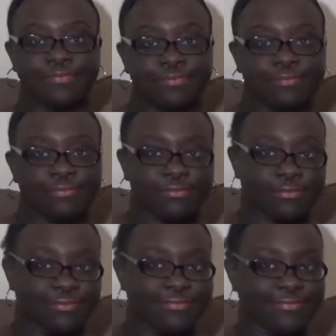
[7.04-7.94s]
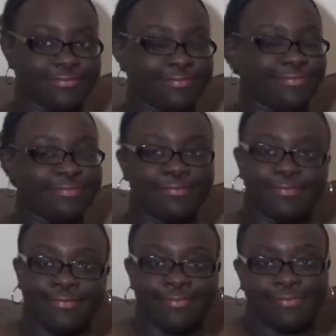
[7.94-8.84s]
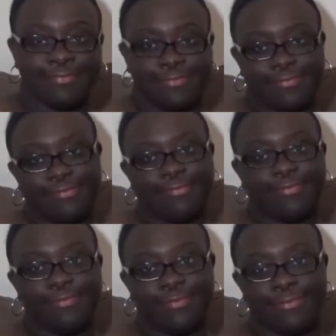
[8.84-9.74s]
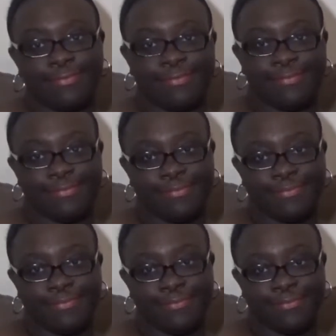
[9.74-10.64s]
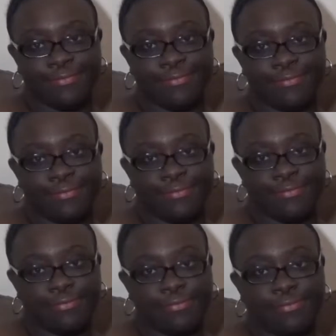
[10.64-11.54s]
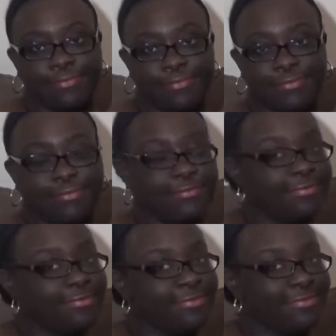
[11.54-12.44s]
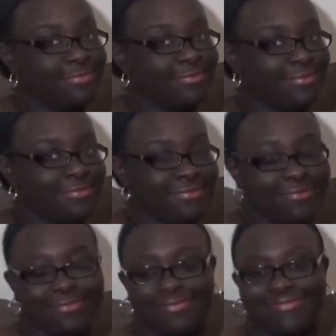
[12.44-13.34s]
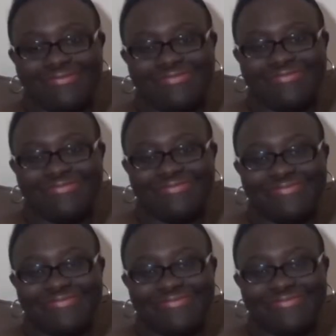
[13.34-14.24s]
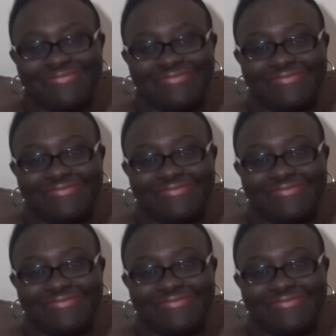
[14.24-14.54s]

The person shown says nothing.